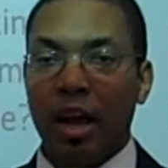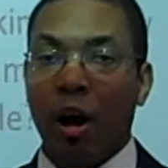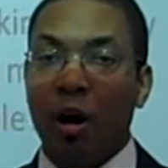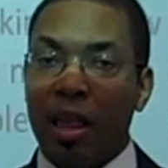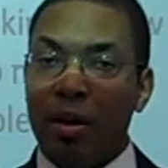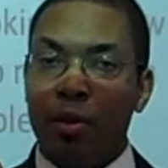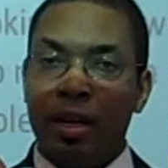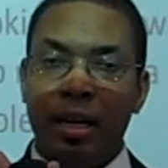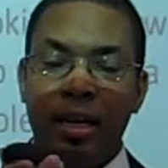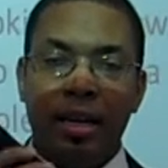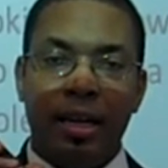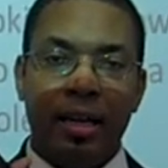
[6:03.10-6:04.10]
and all I would
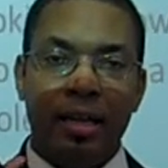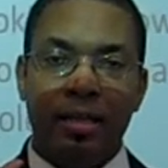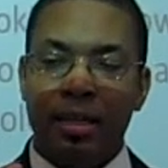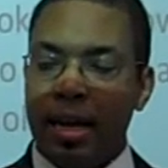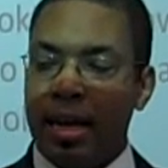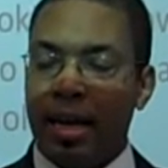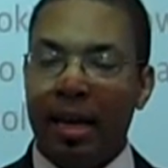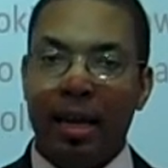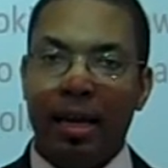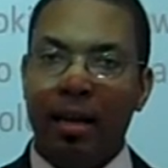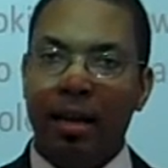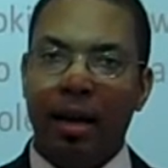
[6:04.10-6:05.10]
need is a
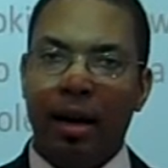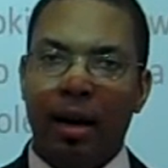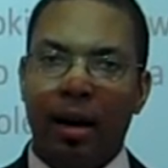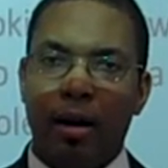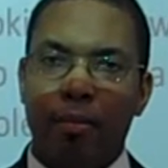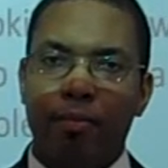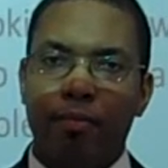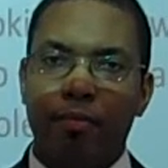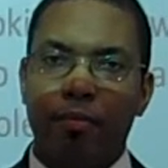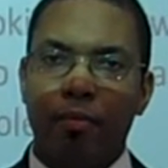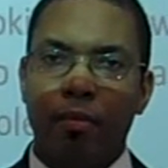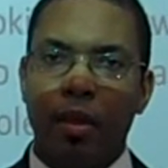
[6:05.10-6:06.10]

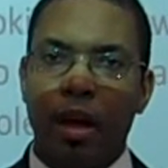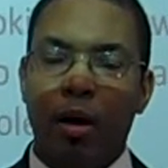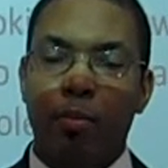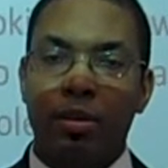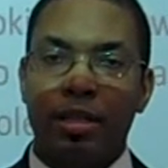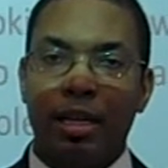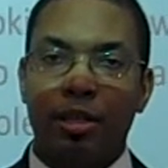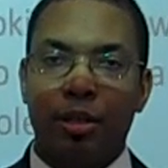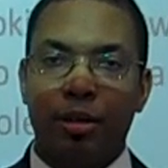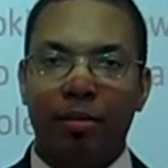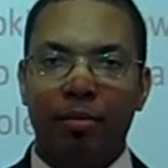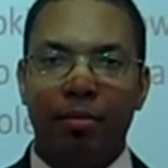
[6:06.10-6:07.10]
presenter
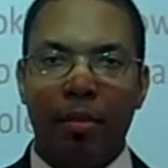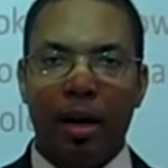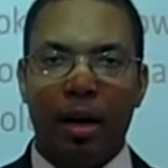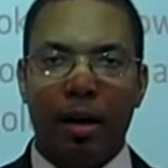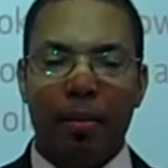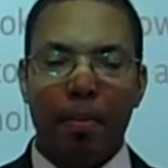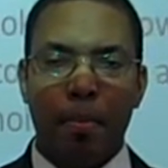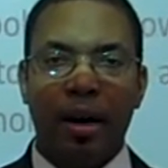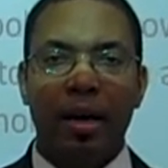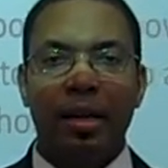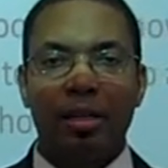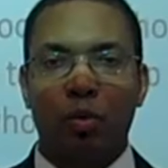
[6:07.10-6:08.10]

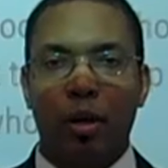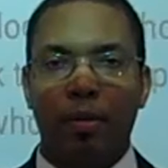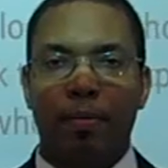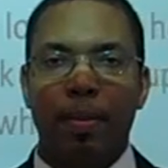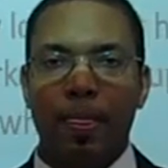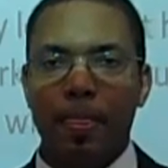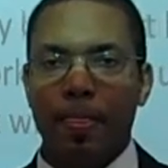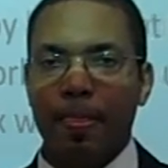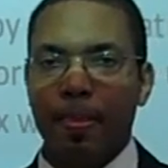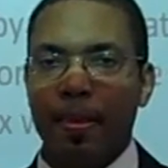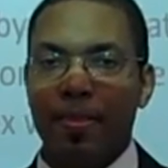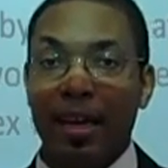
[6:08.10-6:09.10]
button as well.
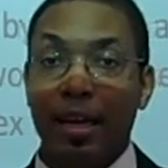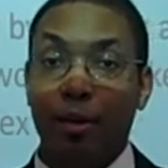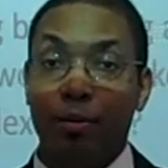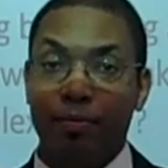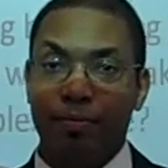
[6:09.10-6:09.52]
Thank you.